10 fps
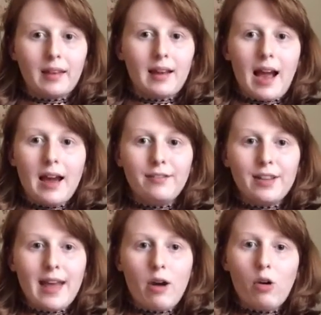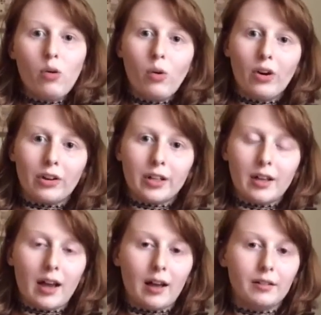kind of in that whole world
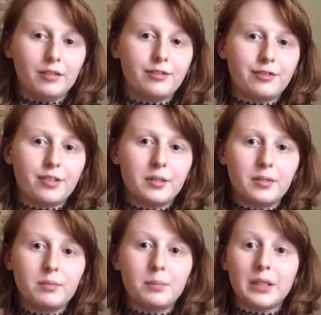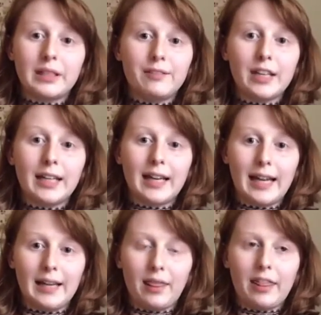of believing
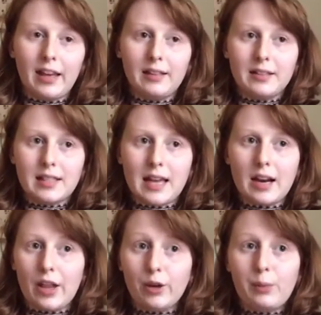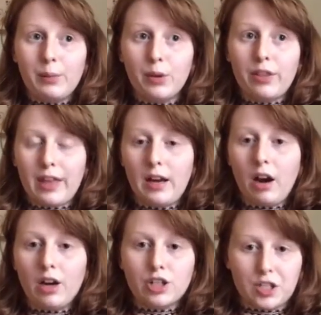in things that other people think
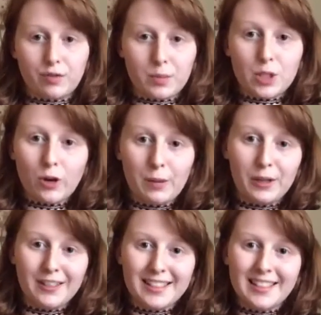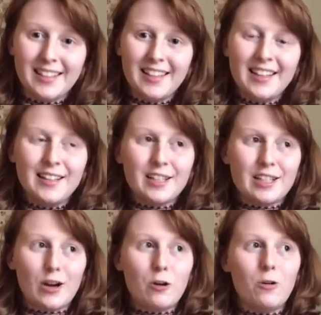are just from storybooks.
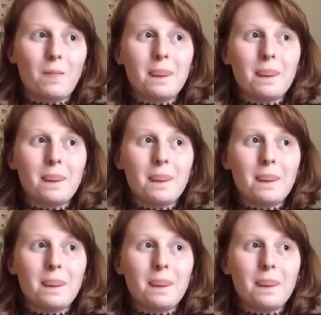So